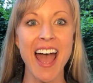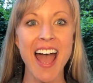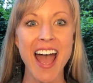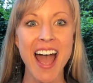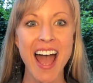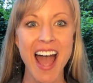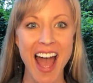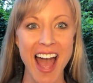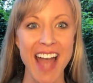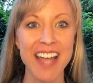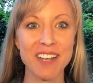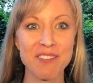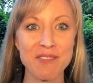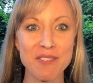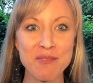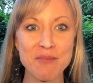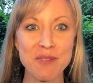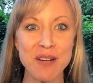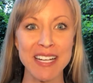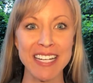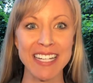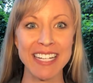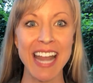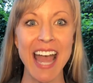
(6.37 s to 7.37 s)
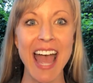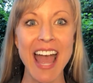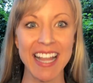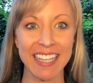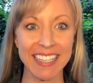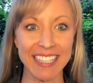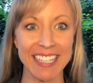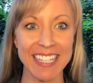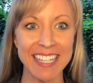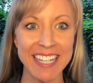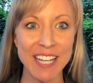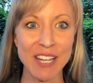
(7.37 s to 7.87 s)
Hi everyone,
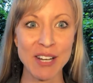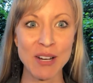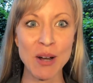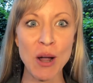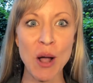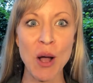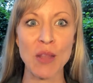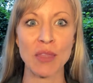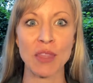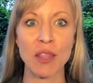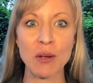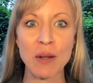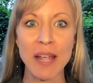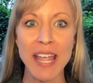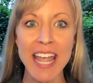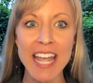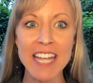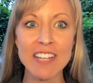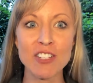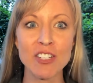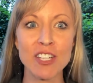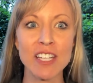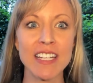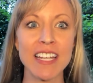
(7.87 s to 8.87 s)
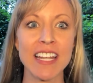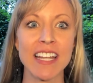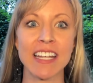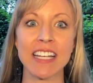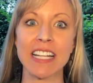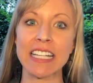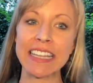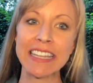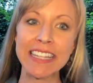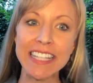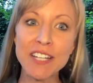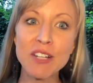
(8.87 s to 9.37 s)
Ella here on location in a
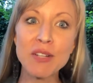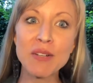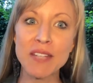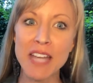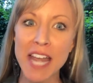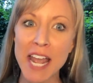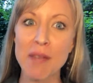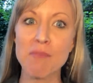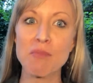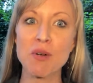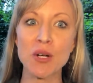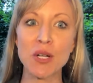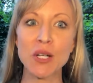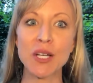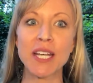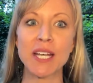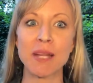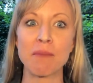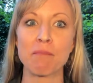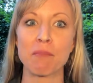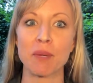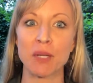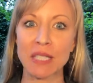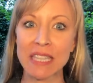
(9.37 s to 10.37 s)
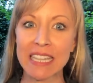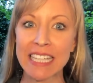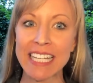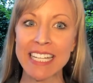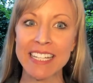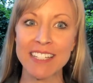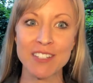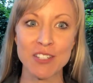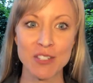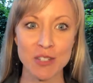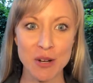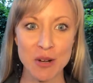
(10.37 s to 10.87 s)
little neighborhood in
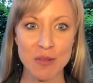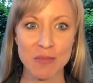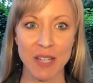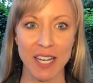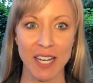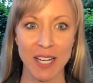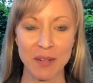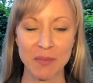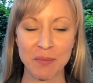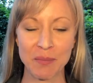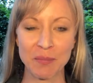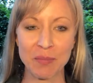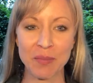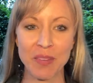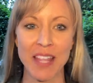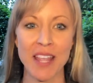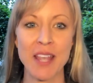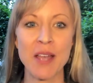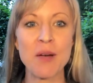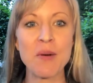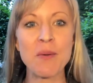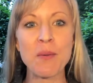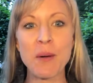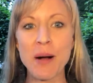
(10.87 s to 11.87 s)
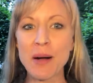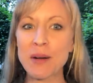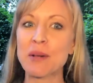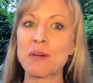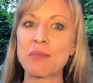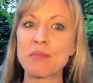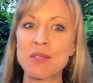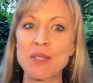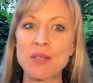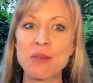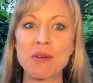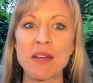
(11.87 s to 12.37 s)
Berlin, Germany.
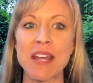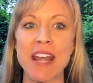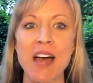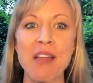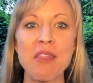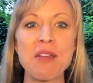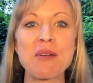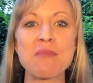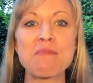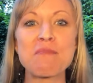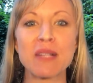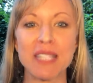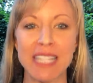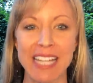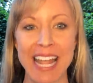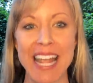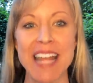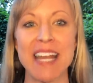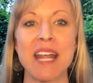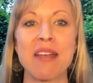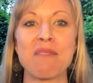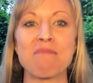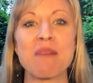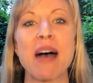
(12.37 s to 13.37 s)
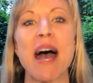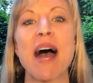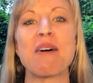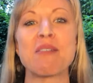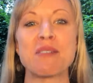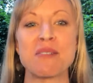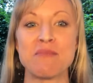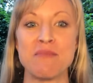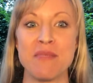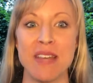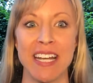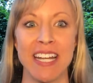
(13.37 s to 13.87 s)
Welcome to another Plant
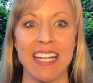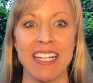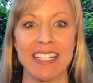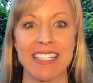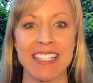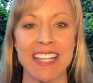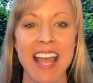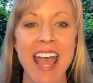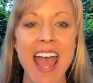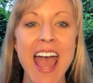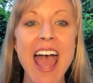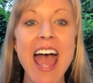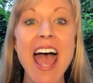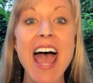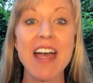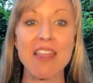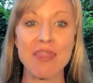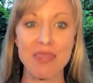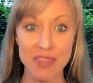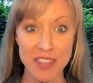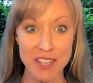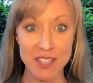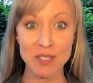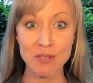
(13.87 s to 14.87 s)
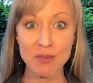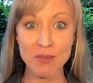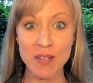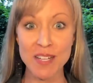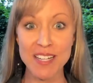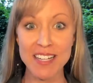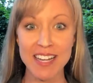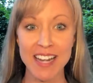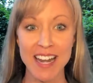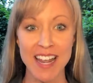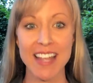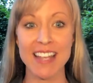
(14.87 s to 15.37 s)
Empowered Minute, and this one
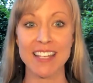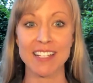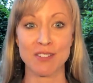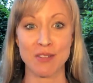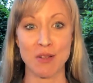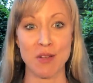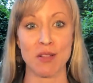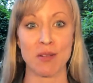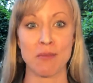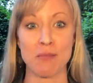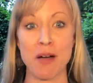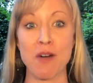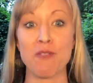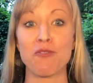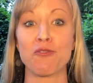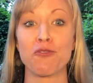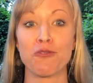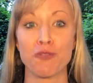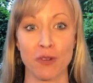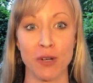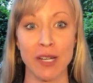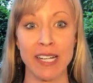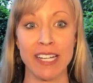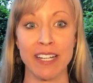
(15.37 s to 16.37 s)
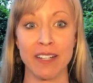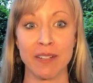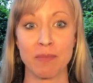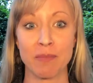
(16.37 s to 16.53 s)
is all about freedom.